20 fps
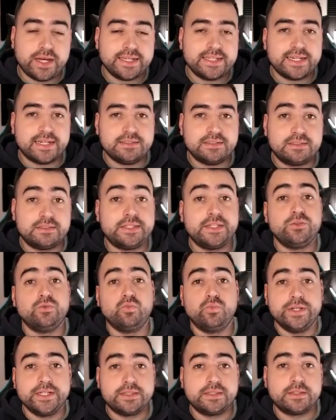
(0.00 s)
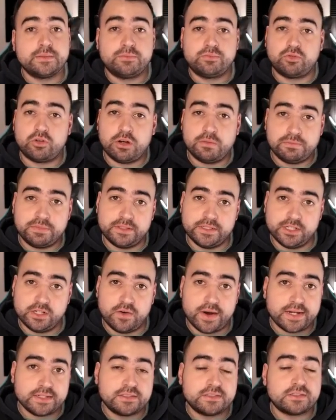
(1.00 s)
against the width property,
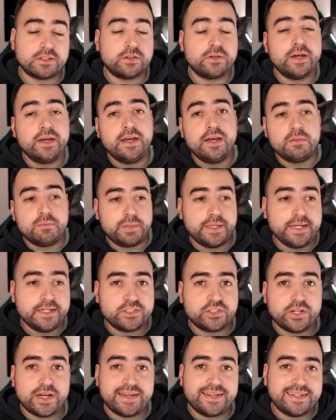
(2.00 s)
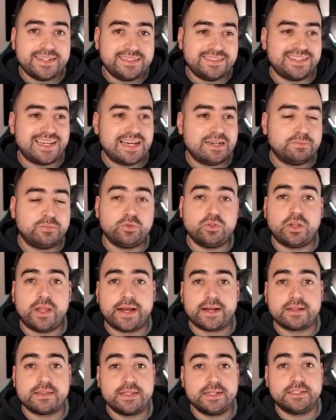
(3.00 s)
Right, So picture an example
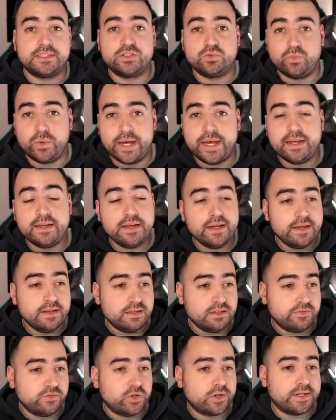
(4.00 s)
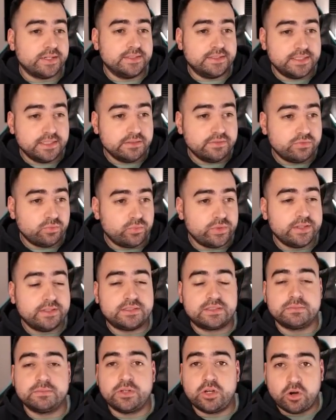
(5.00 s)
like this where you've got a div with
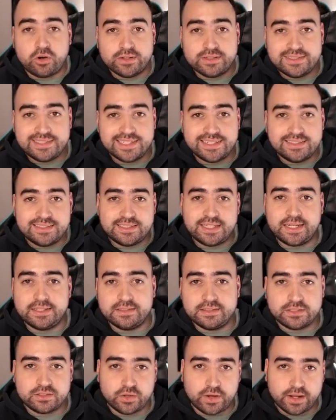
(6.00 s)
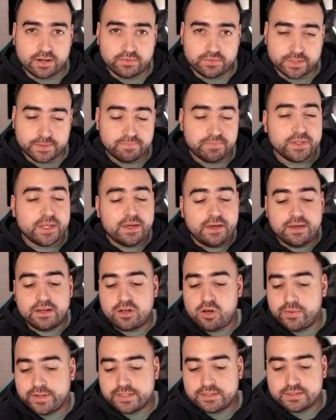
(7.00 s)
some content inside of it.
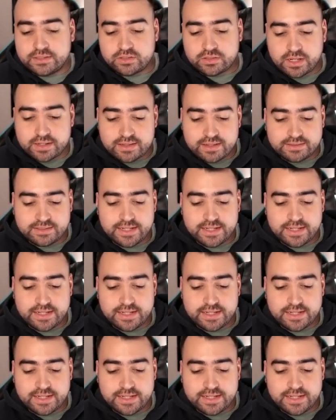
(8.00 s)
Going inside the